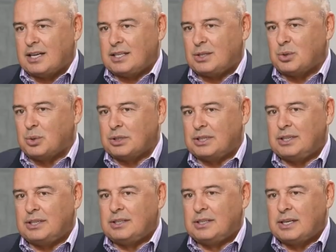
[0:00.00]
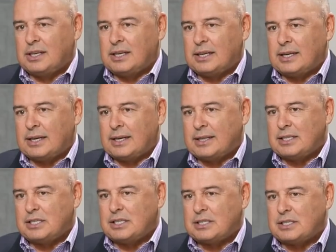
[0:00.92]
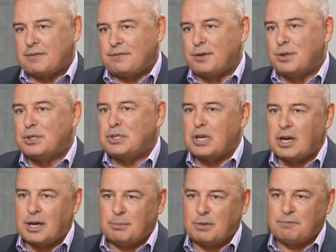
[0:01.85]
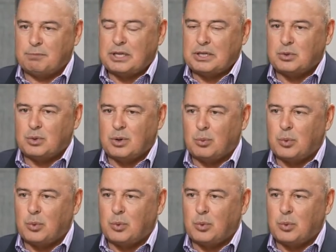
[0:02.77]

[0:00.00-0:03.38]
I thought this is the first time I've been to a